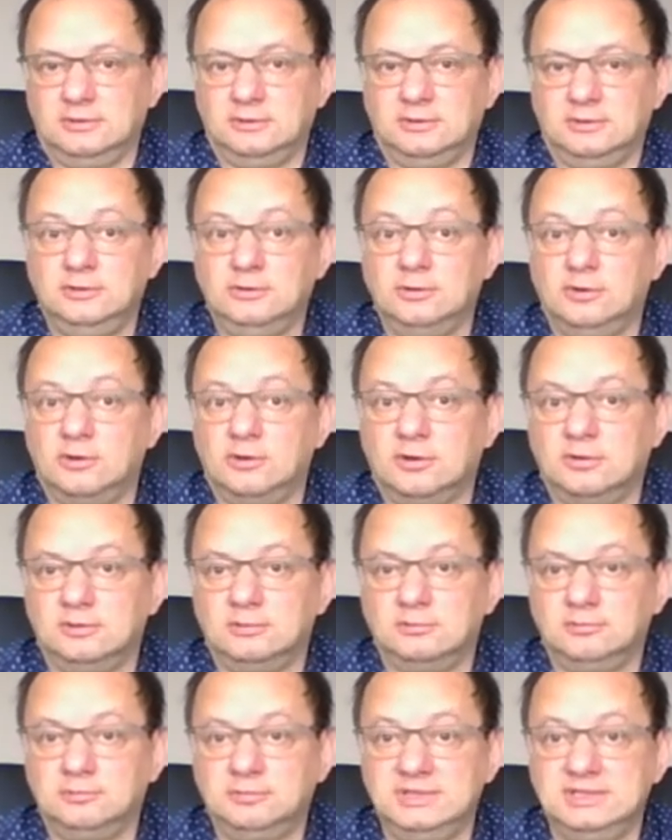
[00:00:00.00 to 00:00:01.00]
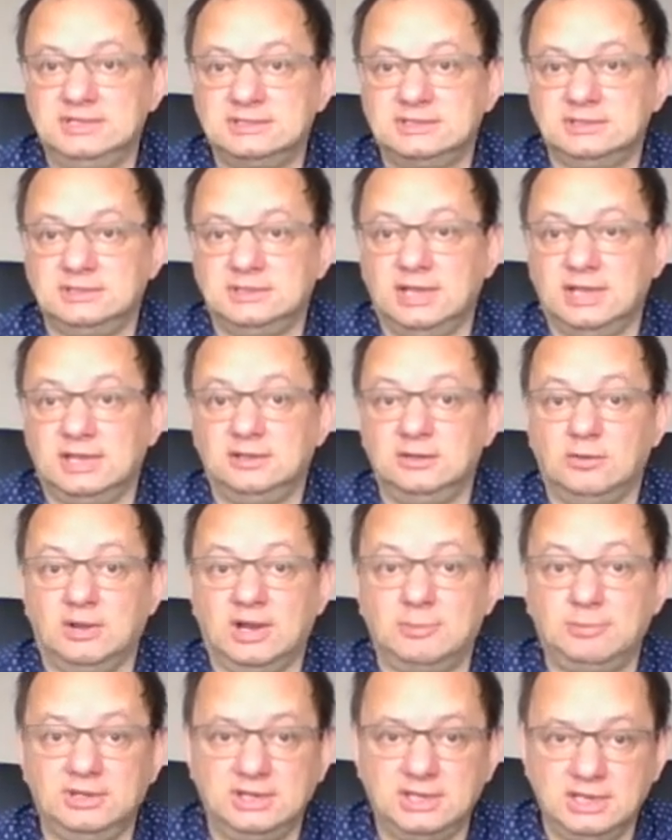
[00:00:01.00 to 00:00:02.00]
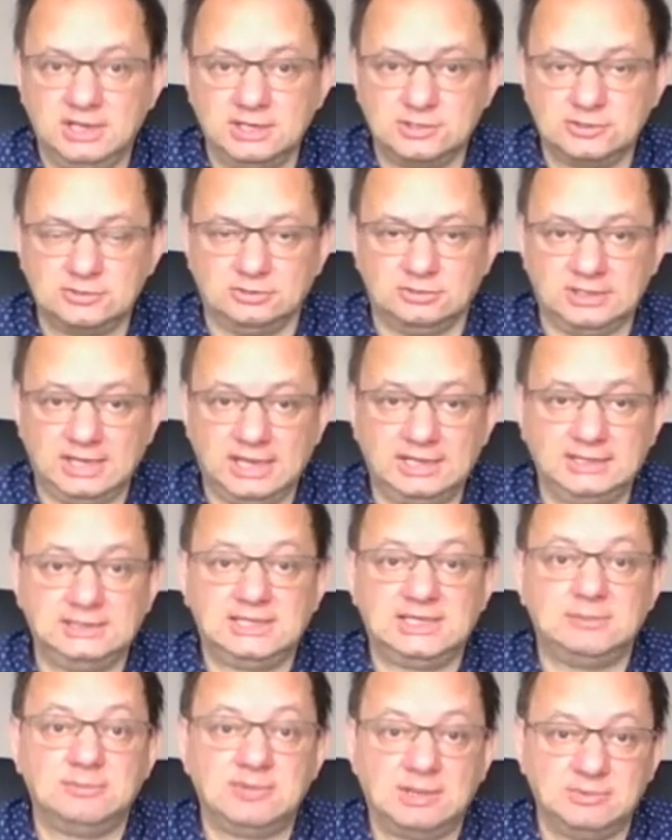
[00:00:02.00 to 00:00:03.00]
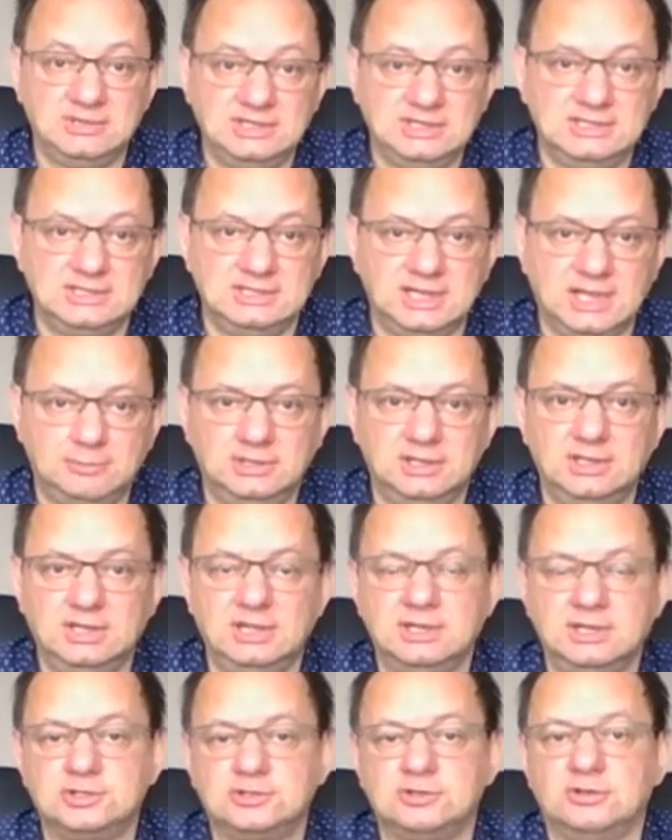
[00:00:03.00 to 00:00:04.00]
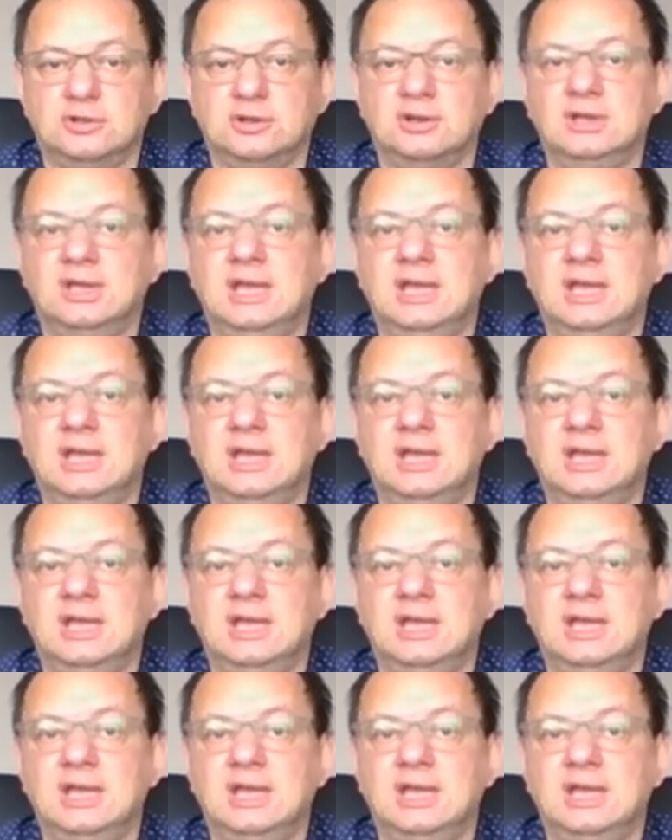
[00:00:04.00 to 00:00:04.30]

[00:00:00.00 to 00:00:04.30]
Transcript: your PC and your application, the LdreamM Easy application,